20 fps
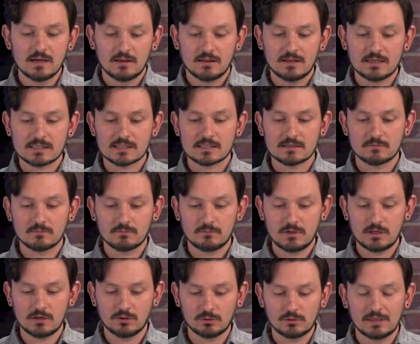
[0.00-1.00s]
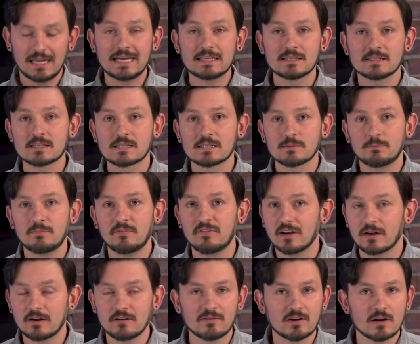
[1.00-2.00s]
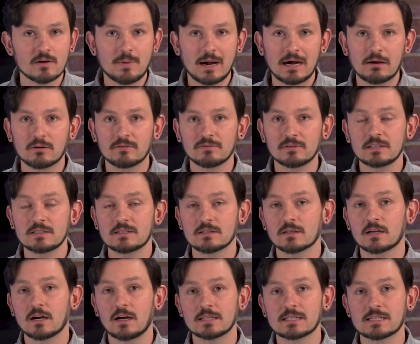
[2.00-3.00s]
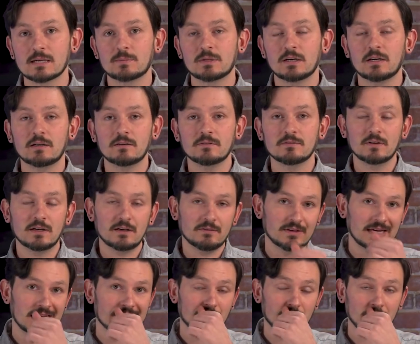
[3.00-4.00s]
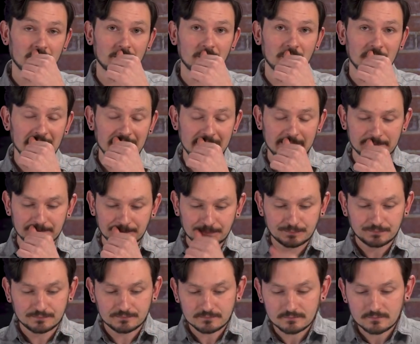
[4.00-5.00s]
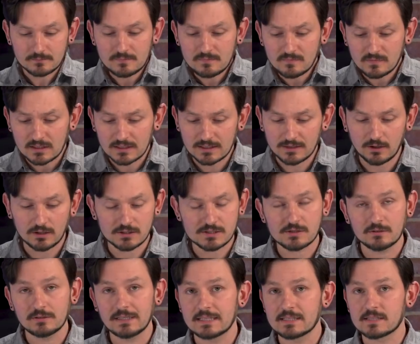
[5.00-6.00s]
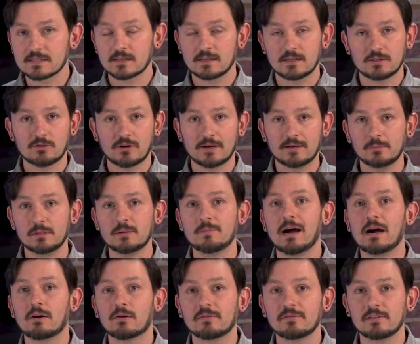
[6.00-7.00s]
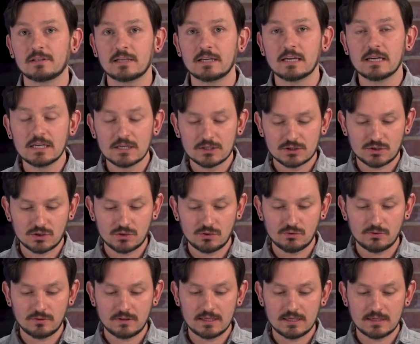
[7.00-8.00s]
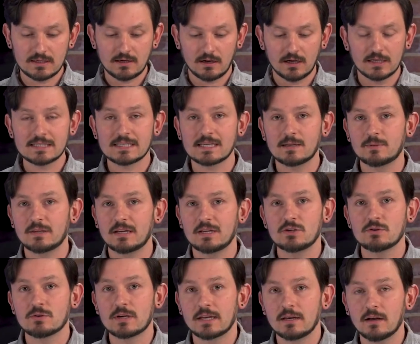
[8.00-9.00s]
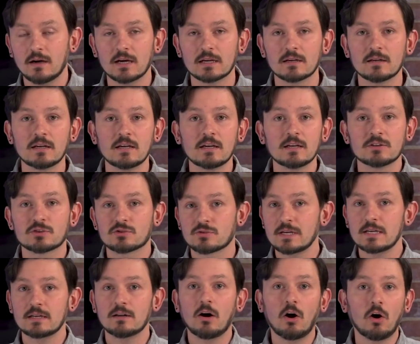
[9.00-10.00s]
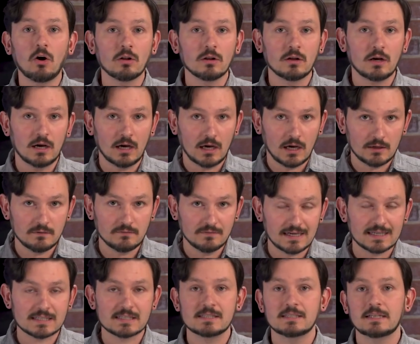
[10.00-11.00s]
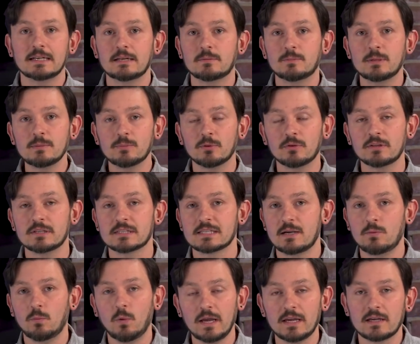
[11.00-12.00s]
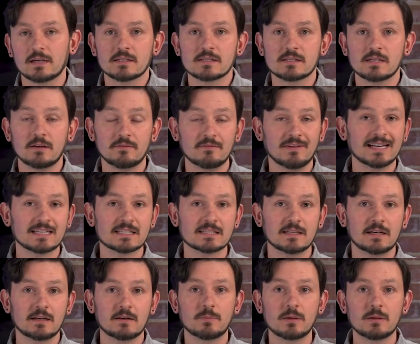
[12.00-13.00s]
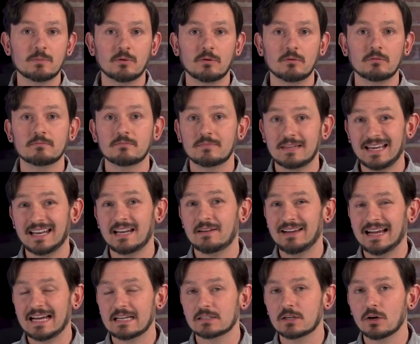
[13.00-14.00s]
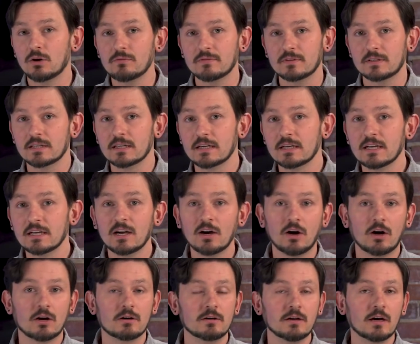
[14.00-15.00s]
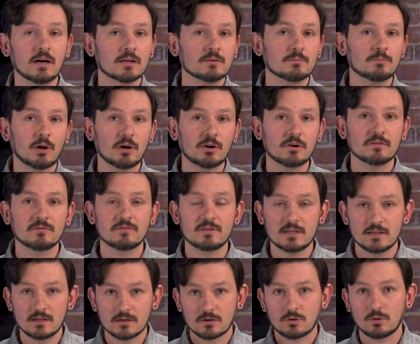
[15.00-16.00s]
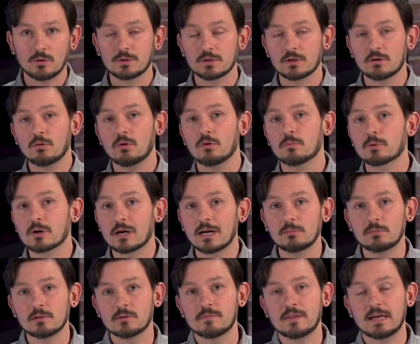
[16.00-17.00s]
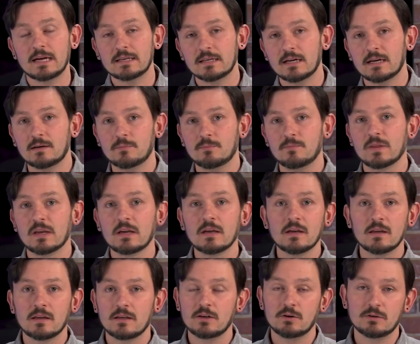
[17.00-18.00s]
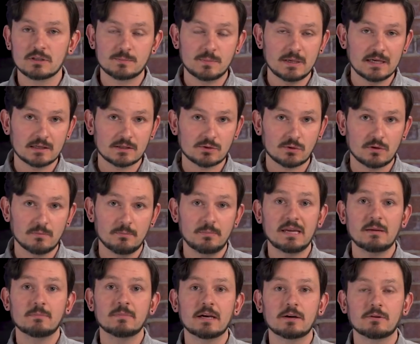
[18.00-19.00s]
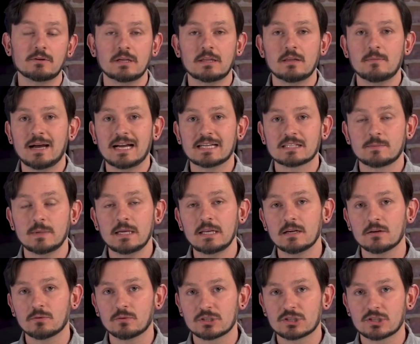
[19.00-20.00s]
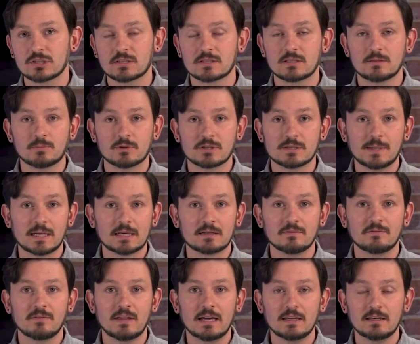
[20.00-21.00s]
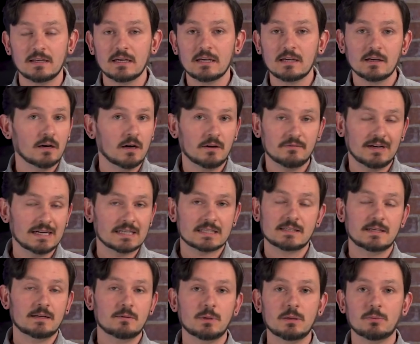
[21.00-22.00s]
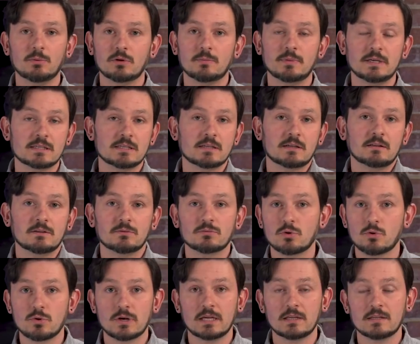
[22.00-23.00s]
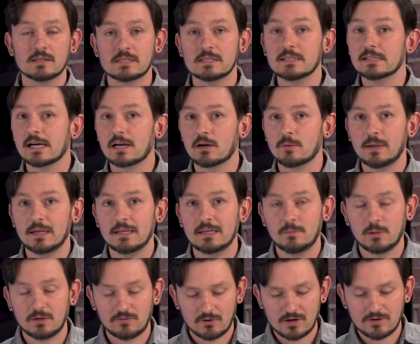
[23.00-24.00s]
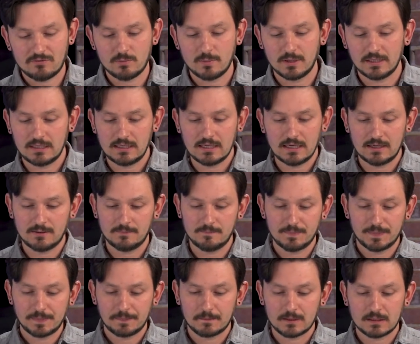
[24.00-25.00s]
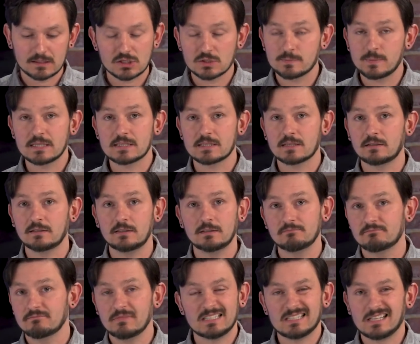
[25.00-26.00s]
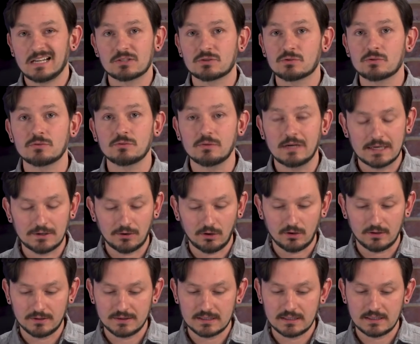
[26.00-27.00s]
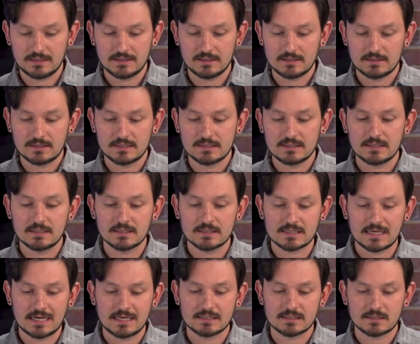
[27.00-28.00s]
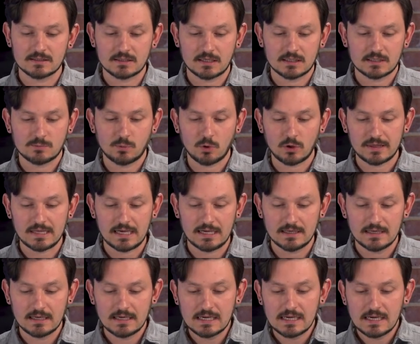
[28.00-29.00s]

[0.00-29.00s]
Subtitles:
This, lends very, very powerfully to the concept of natural immunity. It also lends incredibly powerfully to the concept that you cannot treat all unvaccinated people the same way, because unvaccinated people that have had COVID are not part of the quote unquote problem that is being sort of beamed out in the mass media, which is the perspective that unvaccinated people are basically ruining this entire pandemic for everybody. It's just basically, that's not true at all. And the science does not support that.